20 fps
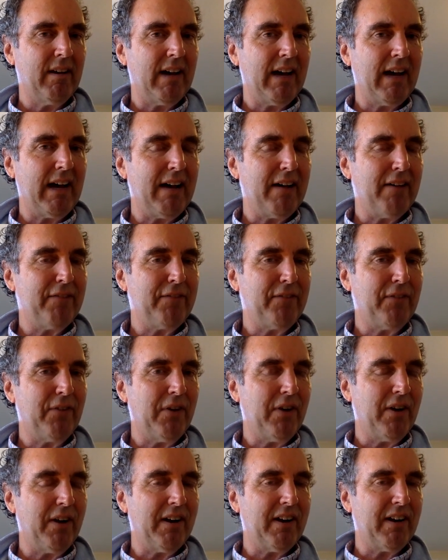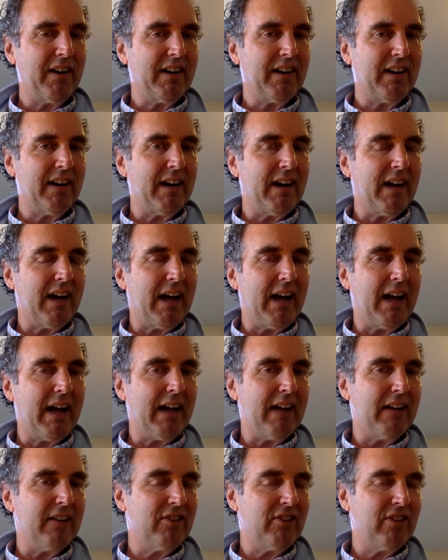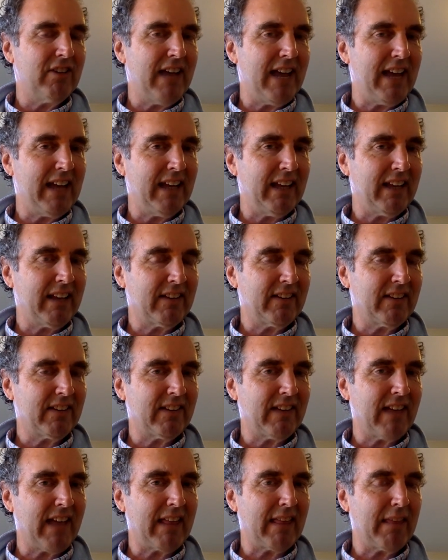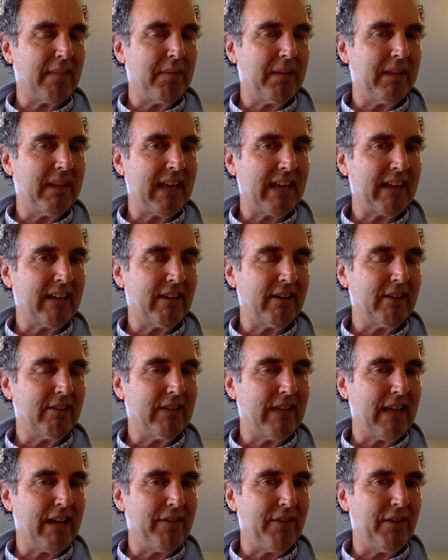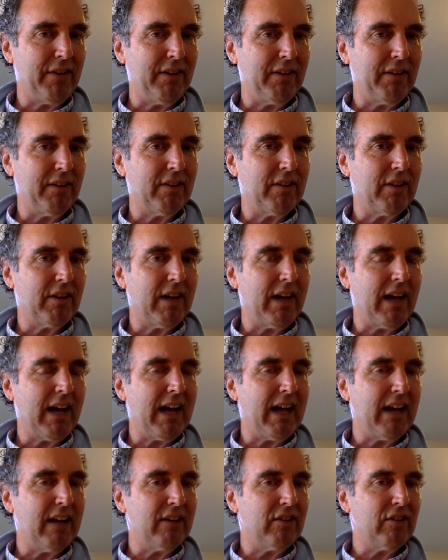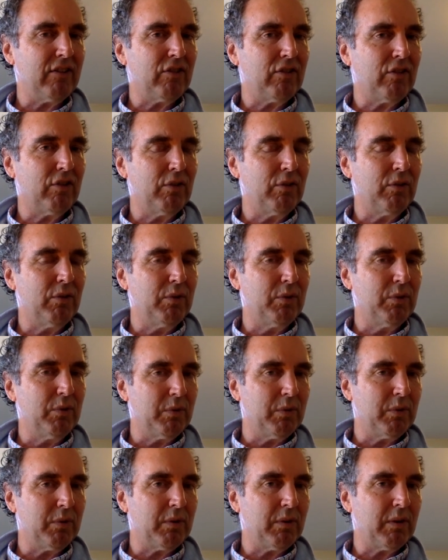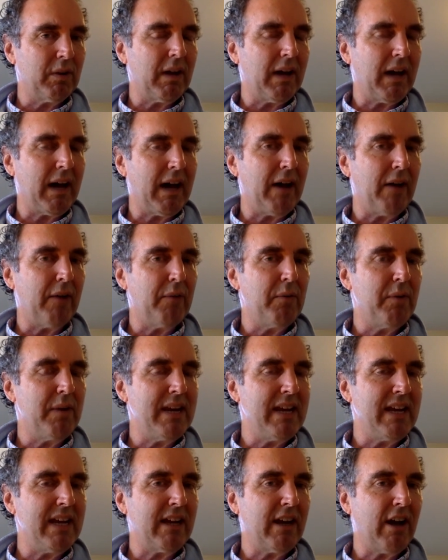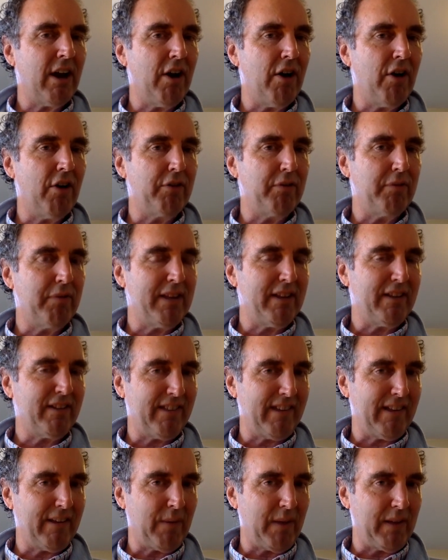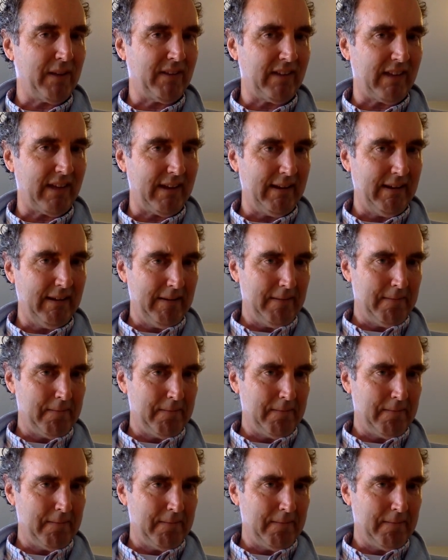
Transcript: uh, for uh, genetics at the molecular level uh, to uh, recode, resequence it,